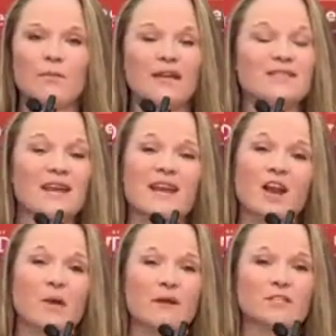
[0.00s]

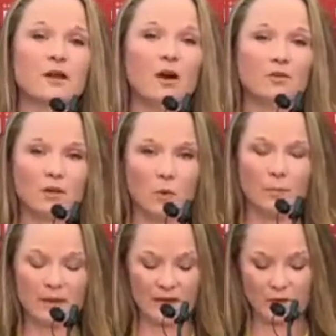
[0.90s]
maintaining our mental health and
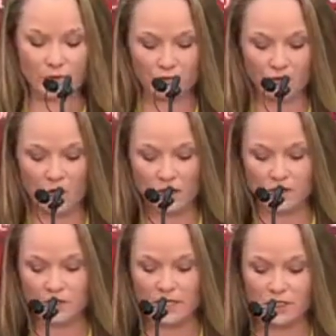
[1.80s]
well-being through the long
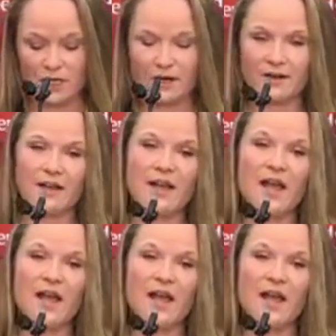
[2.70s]
stretch here.